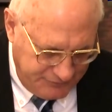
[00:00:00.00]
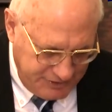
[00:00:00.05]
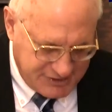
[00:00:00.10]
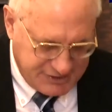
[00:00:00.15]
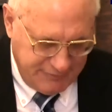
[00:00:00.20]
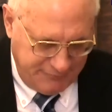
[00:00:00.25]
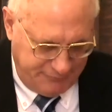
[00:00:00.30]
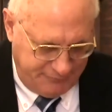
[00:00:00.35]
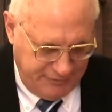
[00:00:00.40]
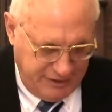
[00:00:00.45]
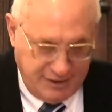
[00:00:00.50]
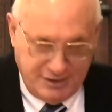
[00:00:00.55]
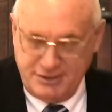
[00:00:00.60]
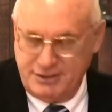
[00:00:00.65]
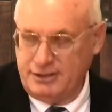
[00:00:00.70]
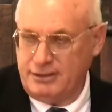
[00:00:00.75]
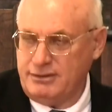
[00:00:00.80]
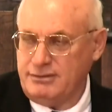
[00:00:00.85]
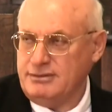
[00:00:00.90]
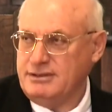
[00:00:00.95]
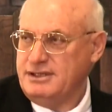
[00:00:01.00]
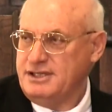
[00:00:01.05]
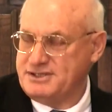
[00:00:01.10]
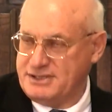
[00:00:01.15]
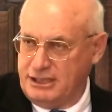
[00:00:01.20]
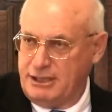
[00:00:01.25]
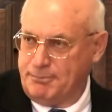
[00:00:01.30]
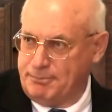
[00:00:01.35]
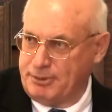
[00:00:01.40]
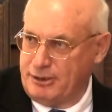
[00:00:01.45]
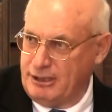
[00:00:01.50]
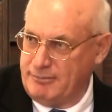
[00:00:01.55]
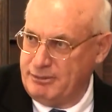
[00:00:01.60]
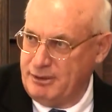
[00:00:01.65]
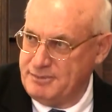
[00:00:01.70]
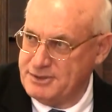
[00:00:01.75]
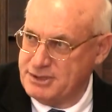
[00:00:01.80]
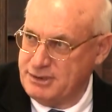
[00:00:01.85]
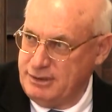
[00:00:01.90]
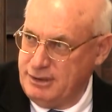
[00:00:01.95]
this offend you? Is that a
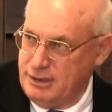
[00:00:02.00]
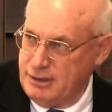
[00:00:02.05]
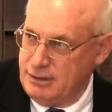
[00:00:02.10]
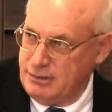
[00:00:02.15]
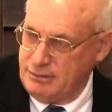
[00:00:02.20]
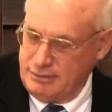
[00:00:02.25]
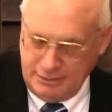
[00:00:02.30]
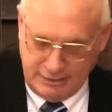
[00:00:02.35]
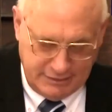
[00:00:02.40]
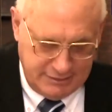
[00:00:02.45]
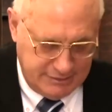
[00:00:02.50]
problem to you?"